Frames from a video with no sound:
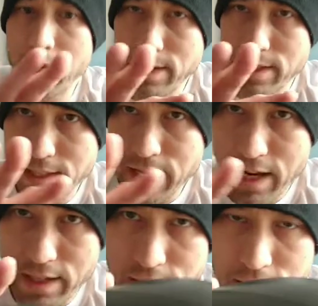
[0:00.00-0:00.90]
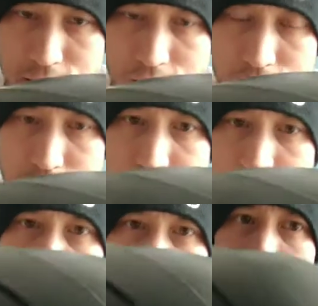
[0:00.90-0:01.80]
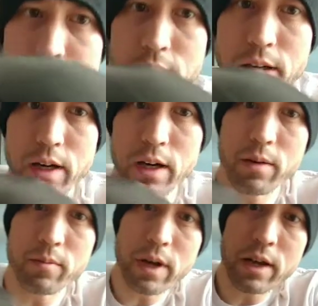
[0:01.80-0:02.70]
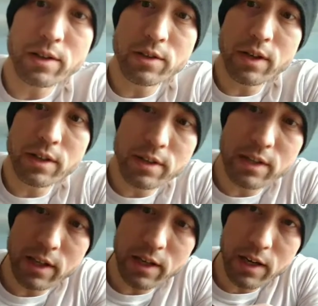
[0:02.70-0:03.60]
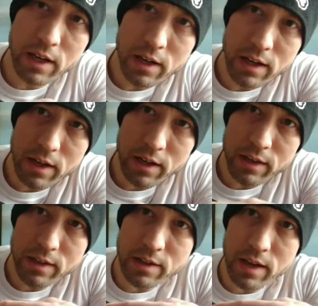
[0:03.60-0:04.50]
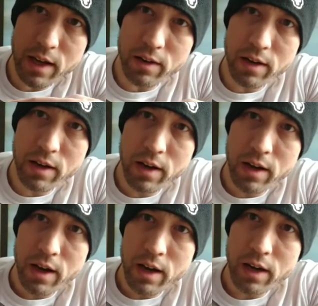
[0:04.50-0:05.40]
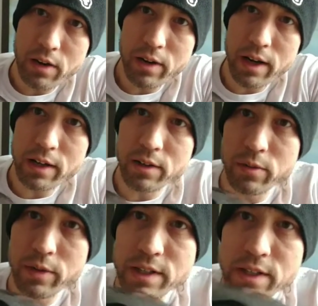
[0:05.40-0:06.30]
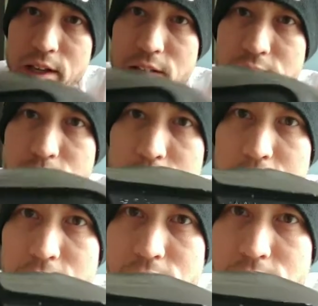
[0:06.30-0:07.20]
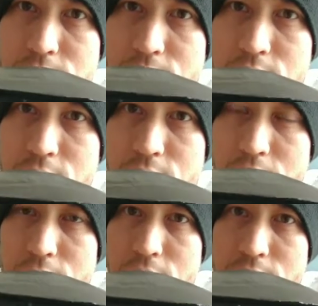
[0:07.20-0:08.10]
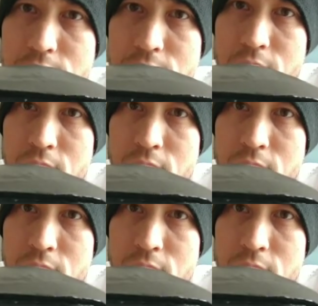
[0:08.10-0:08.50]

sanded it down a little bit, and as you can see, I cut this out and created the recess piece so that it